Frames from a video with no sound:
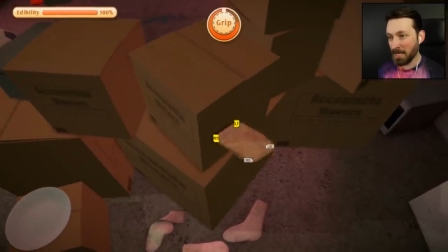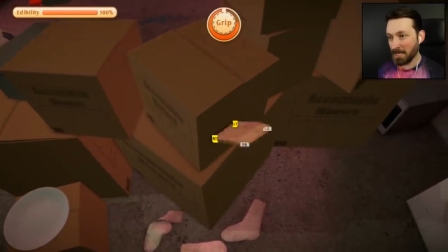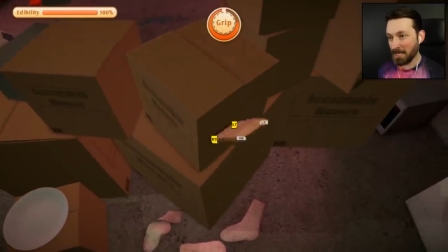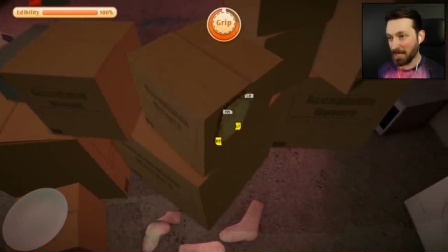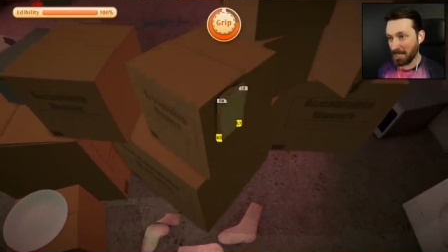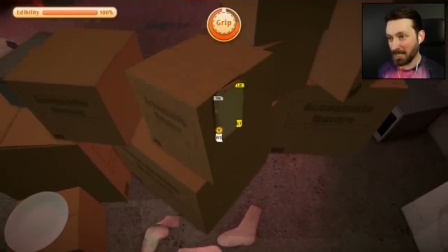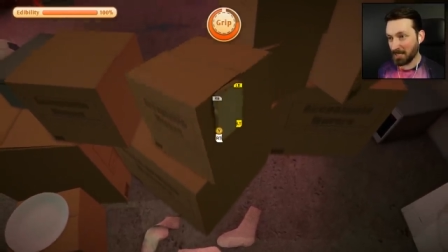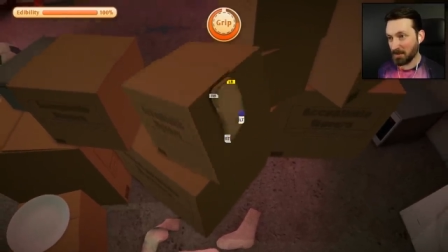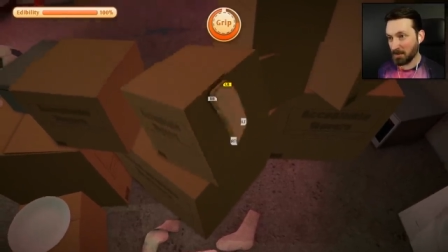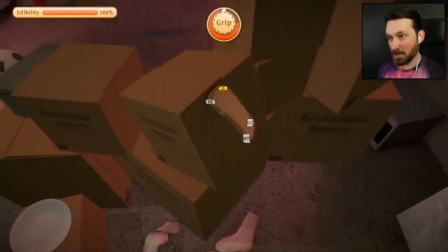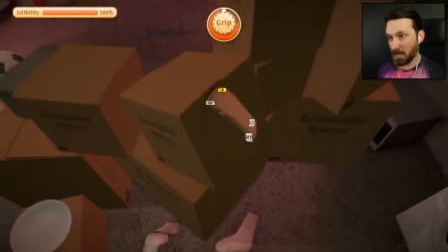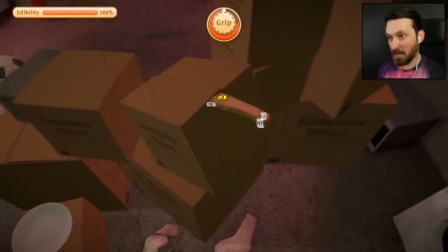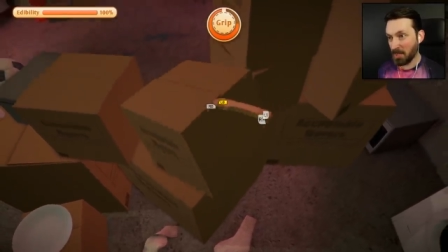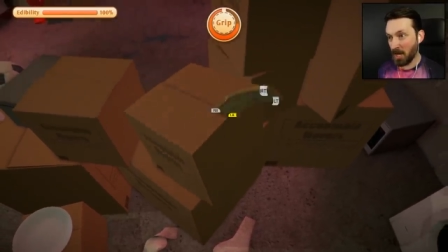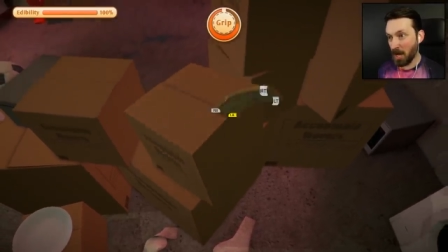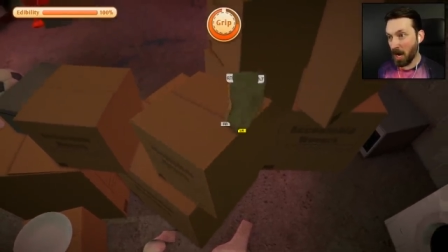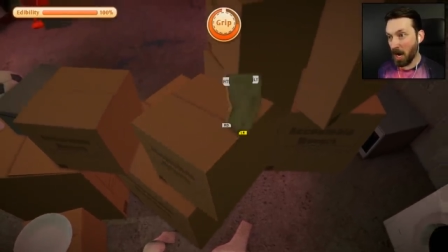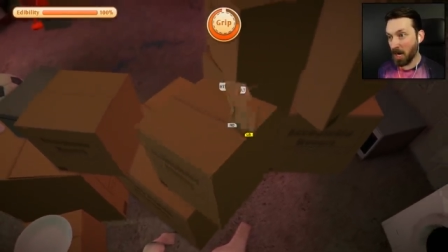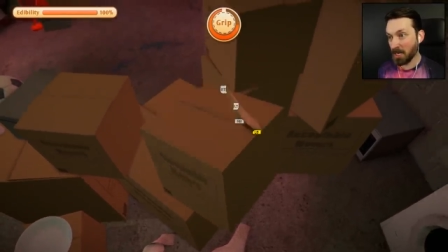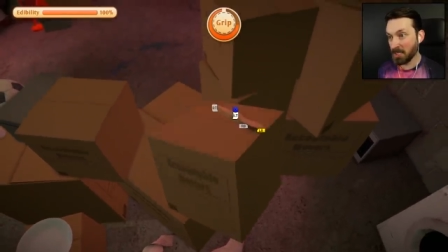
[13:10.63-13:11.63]
That's what I
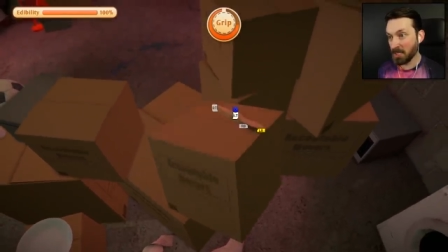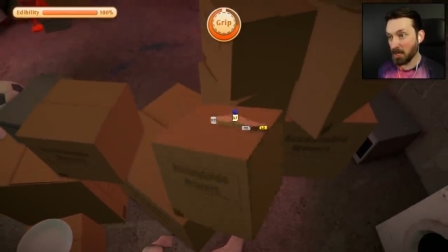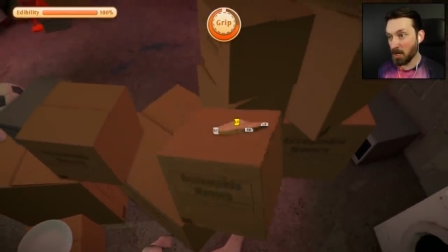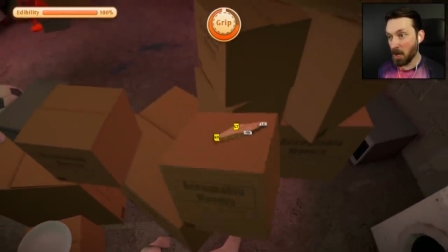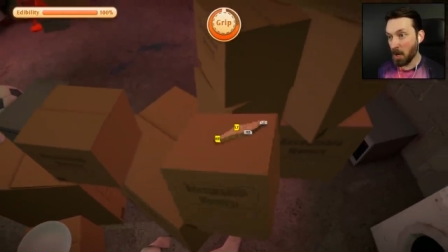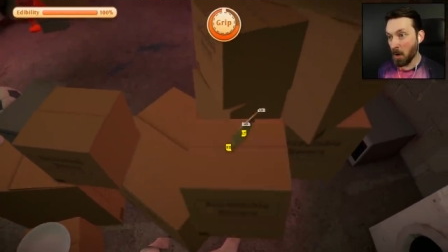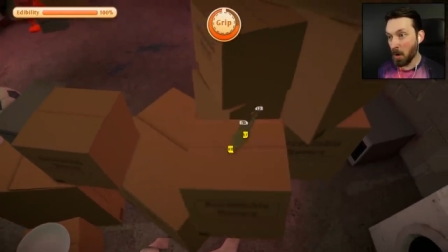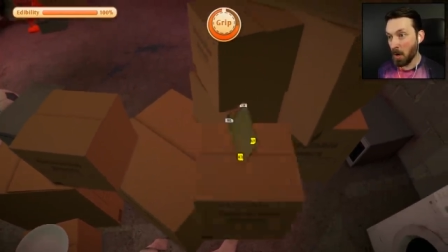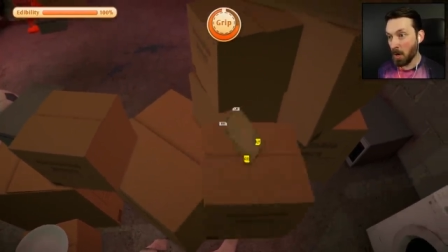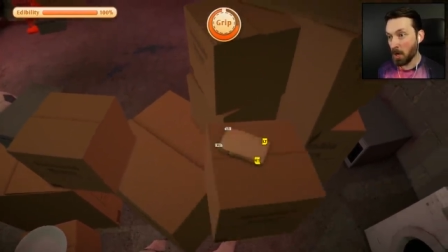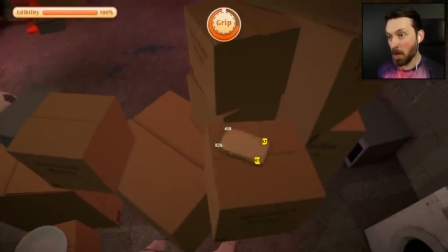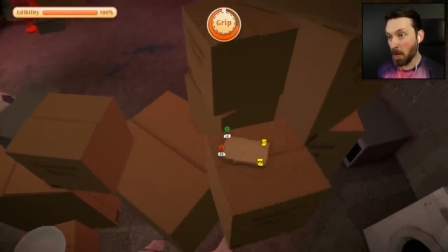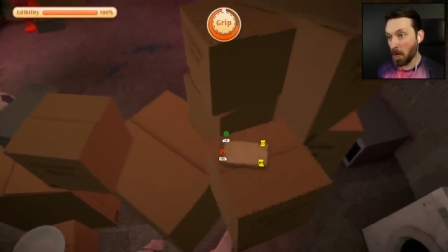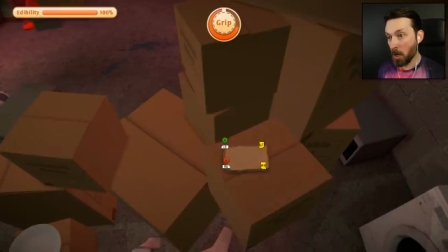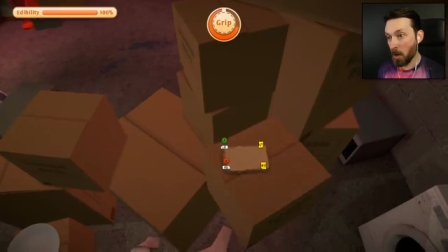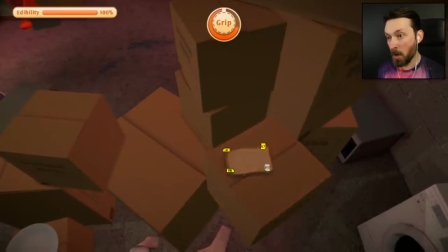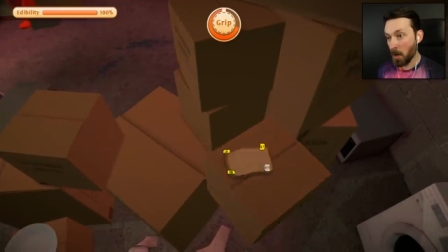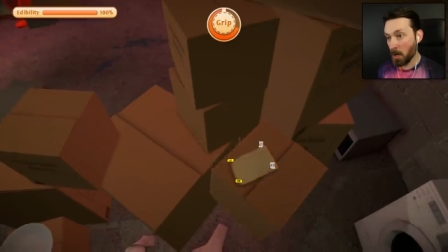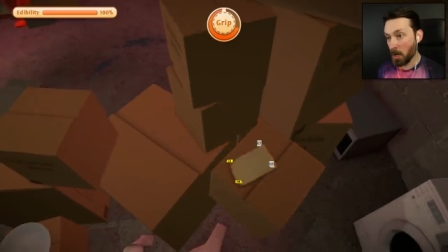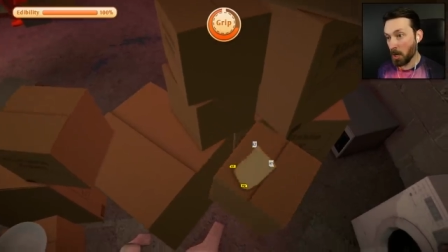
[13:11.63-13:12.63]
thought. New,
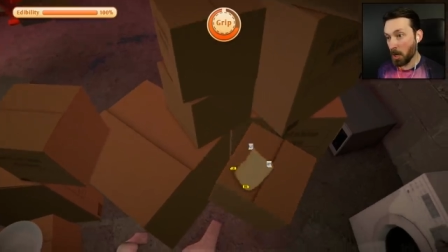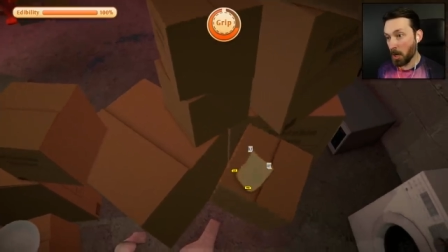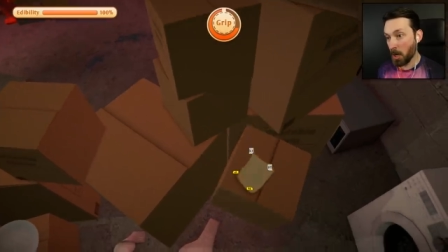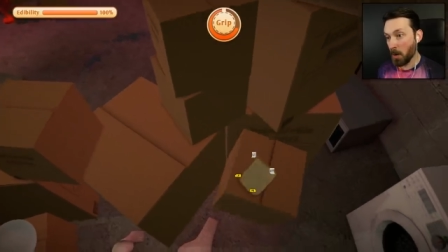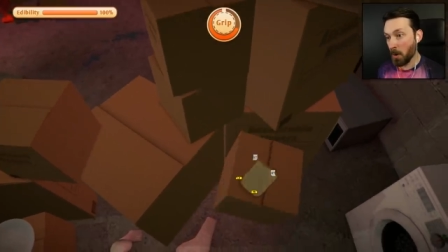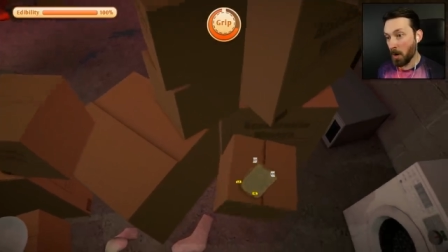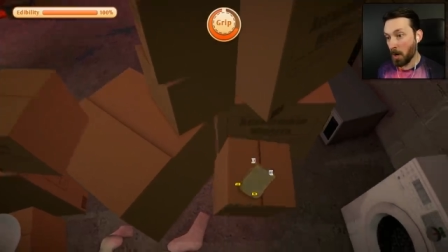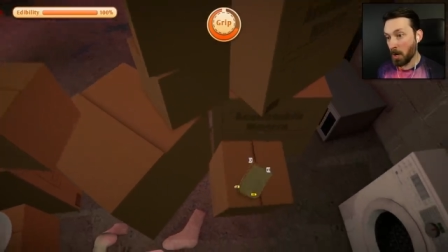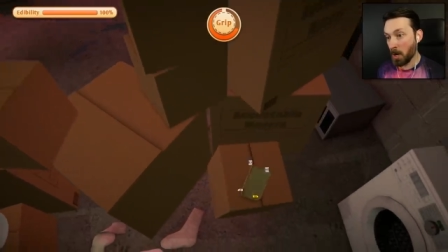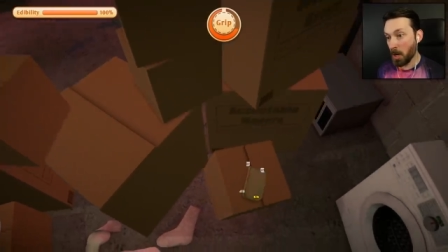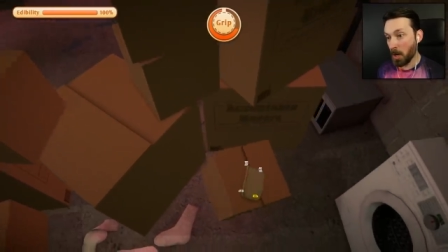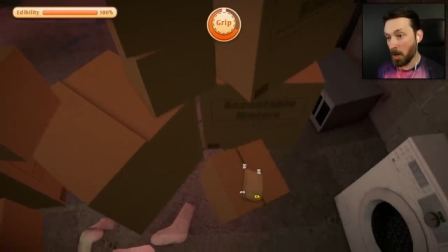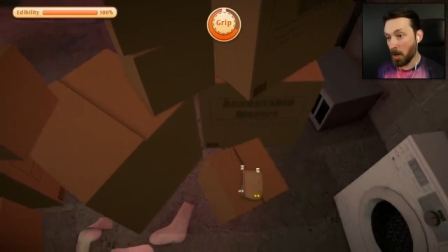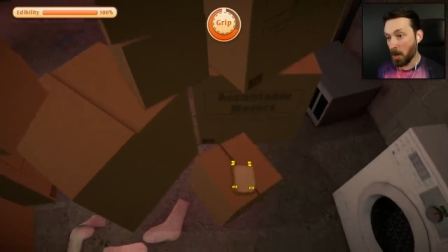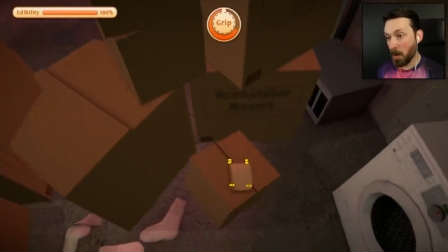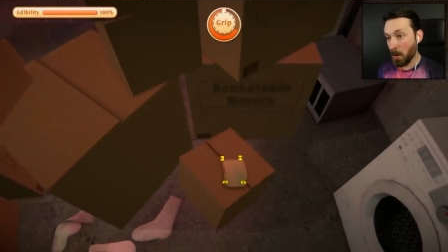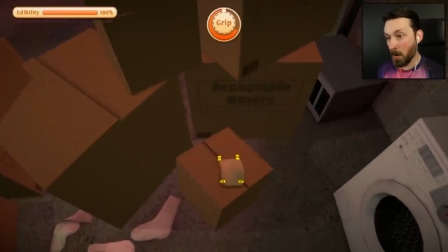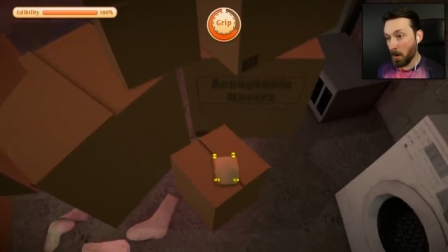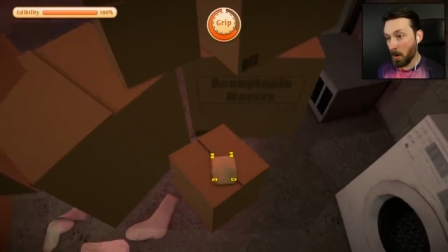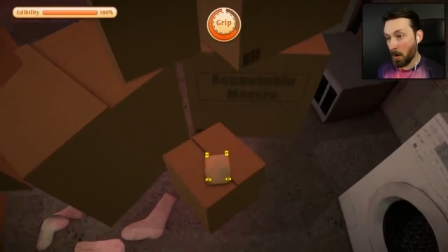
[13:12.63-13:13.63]
new, new,
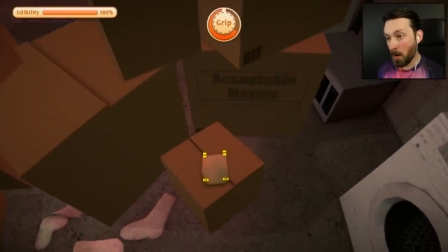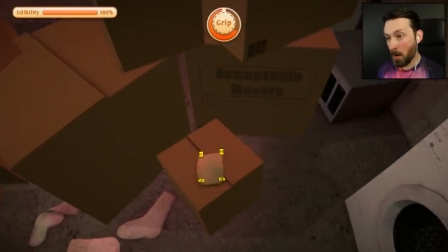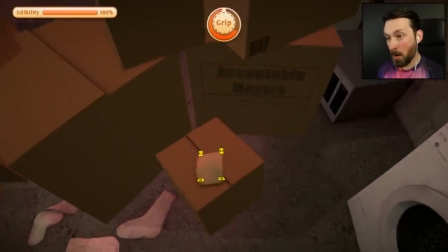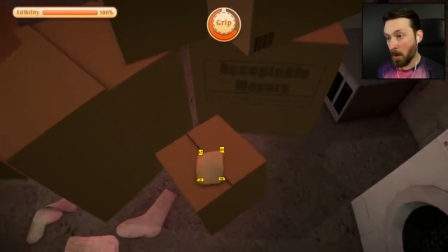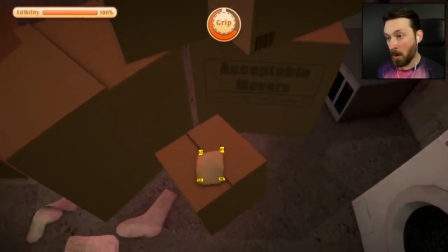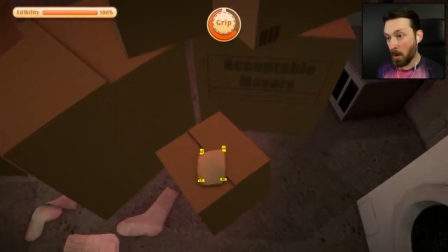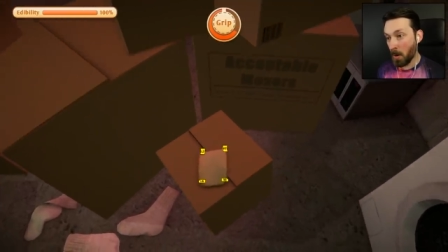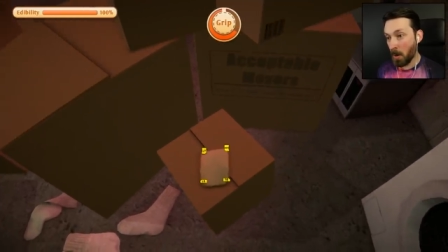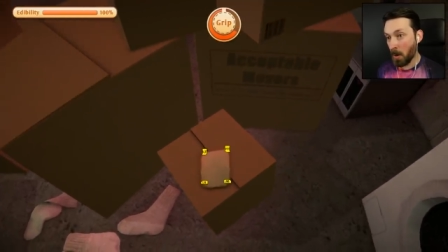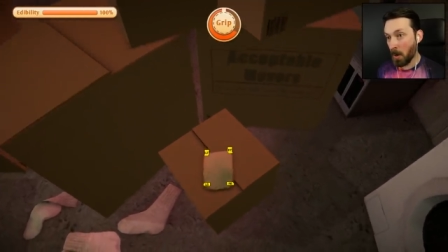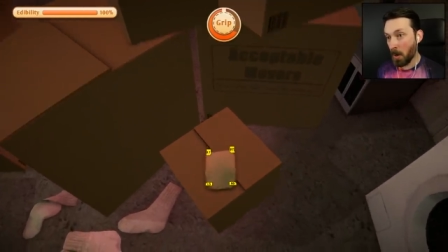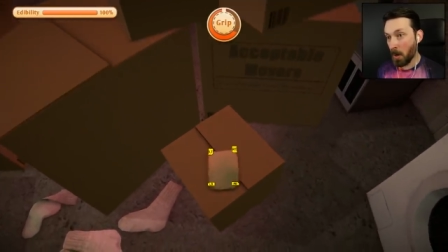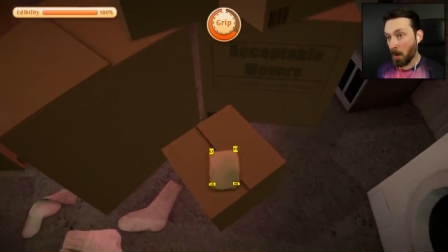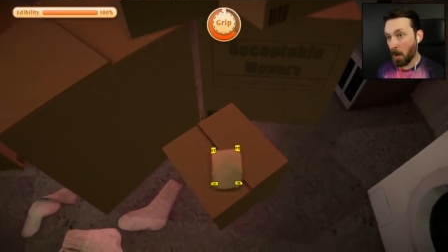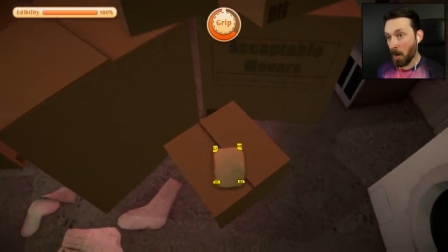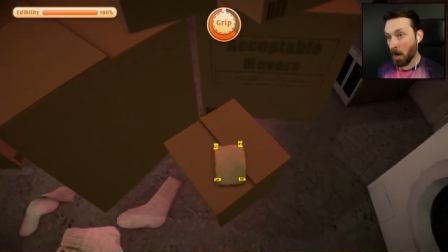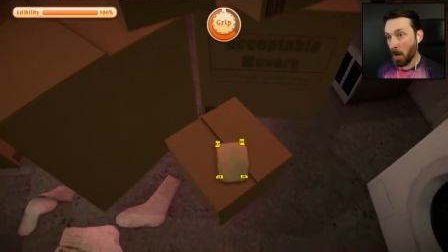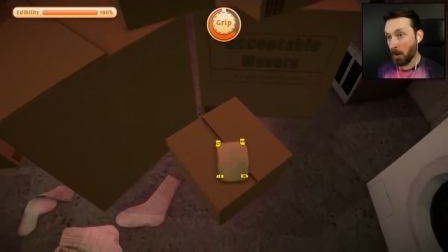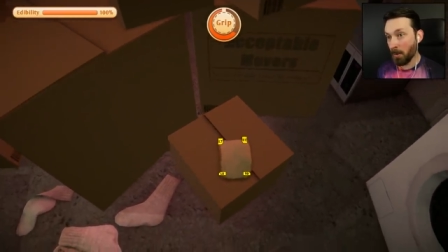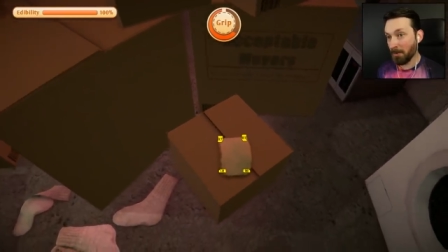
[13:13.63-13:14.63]
new.
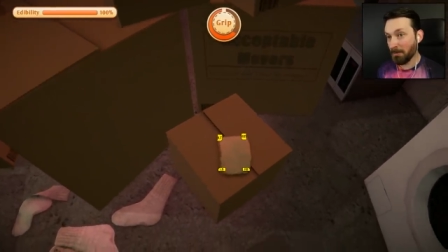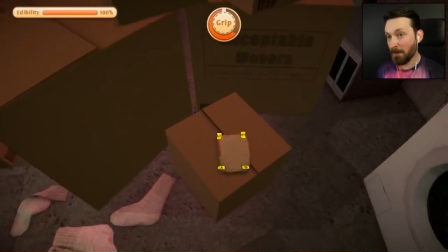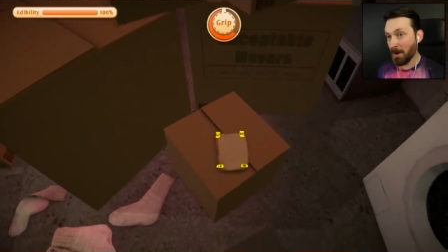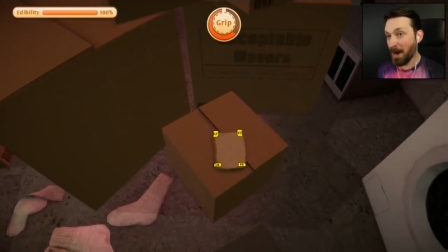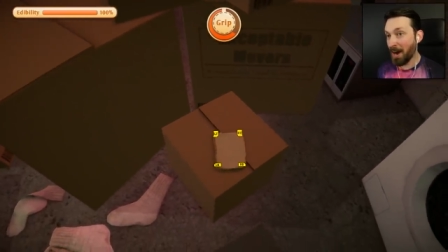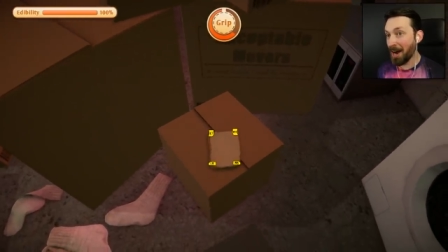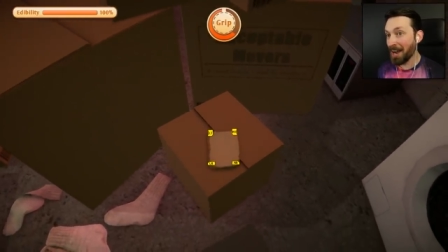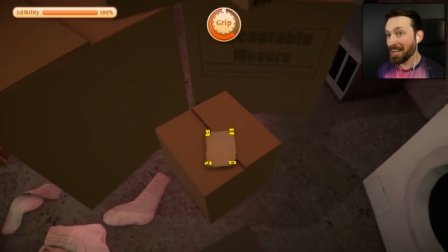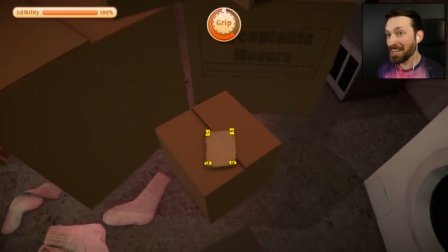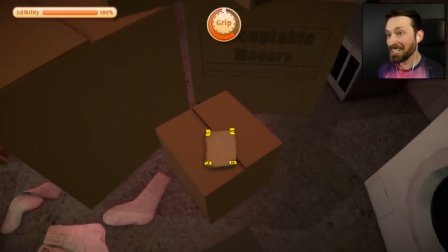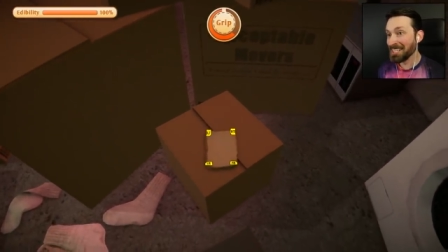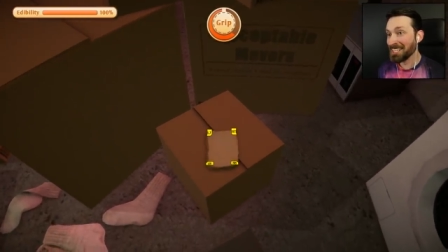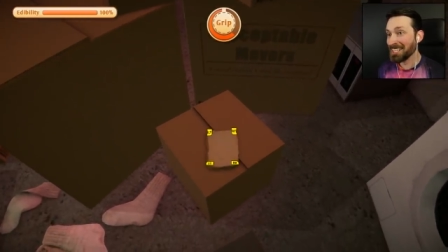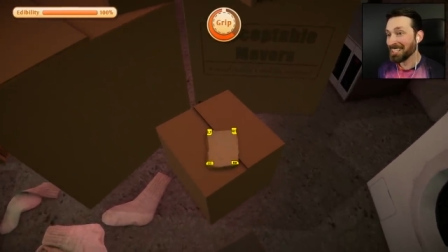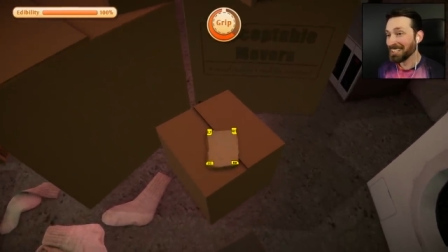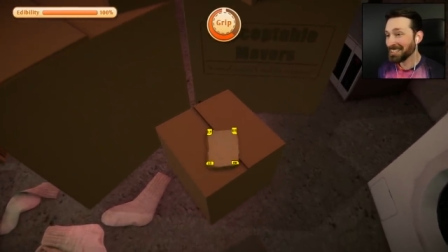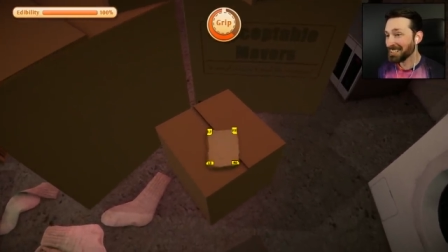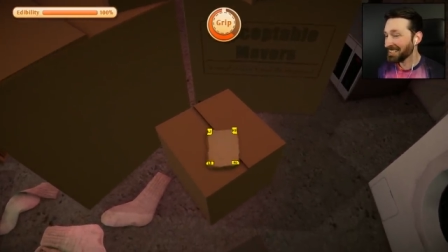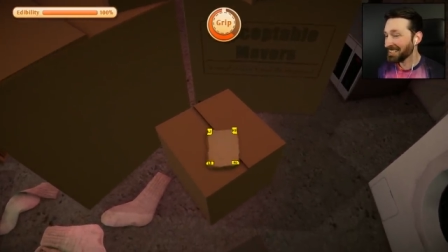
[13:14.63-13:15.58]
We're fine.